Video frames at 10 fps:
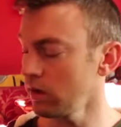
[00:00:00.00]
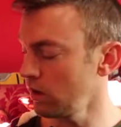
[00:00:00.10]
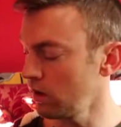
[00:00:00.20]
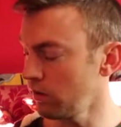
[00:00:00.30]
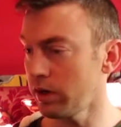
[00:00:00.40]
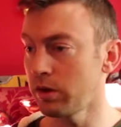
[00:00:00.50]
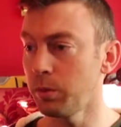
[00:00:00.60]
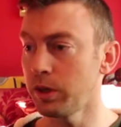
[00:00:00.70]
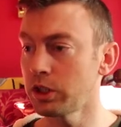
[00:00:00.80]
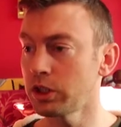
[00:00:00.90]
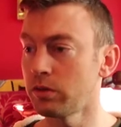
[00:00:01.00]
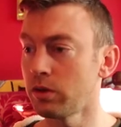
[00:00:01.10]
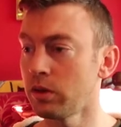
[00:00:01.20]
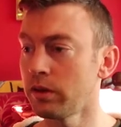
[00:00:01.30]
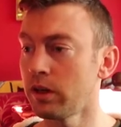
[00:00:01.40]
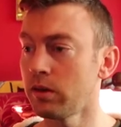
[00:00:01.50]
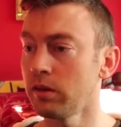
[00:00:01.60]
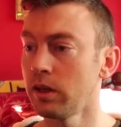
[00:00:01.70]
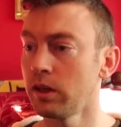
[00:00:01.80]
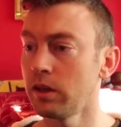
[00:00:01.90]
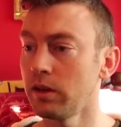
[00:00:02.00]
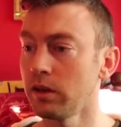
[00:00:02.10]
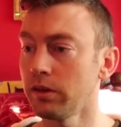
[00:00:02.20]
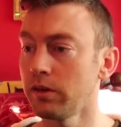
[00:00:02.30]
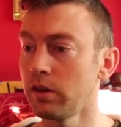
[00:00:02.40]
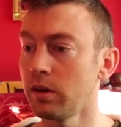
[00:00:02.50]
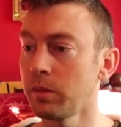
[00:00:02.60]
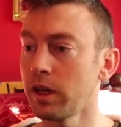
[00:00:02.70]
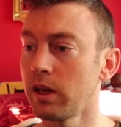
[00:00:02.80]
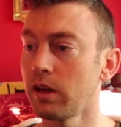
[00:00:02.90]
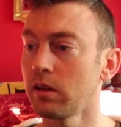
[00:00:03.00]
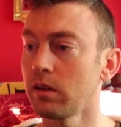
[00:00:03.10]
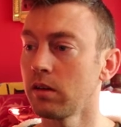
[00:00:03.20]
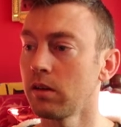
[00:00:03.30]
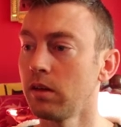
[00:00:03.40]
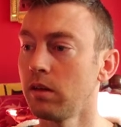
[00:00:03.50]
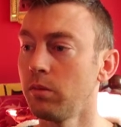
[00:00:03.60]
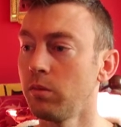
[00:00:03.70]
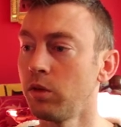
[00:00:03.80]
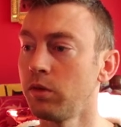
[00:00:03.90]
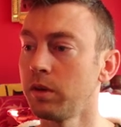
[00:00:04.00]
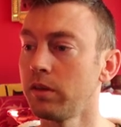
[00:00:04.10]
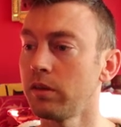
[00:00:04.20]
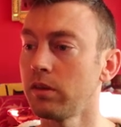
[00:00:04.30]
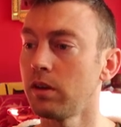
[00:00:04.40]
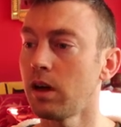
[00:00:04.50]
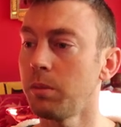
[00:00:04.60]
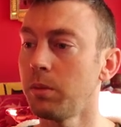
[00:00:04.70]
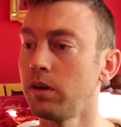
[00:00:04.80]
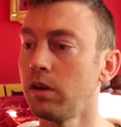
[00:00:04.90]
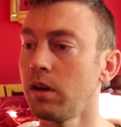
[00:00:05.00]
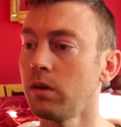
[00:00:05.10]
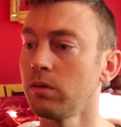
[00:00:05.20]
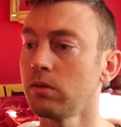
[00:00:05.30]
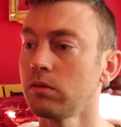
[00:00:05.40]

And if I do pitch and roll now, you'll see I'm getting movement up and down